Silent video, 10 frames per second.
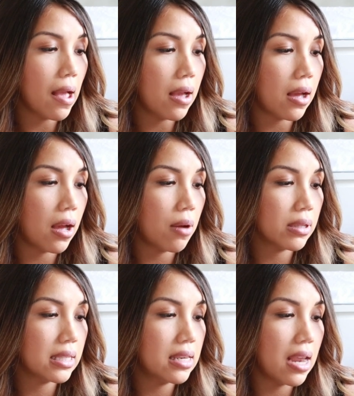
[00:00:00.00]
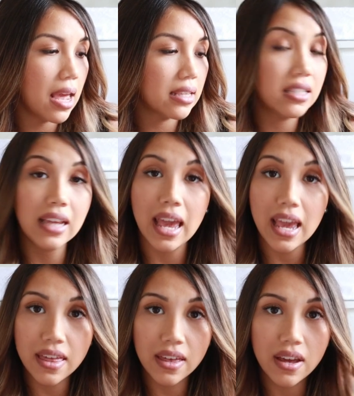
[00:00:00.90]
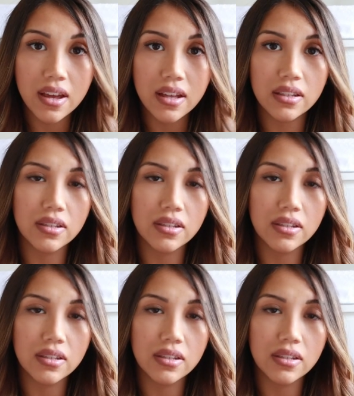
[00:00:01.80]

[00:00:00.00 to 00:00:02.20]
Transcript: Uh, what's next? Teethers.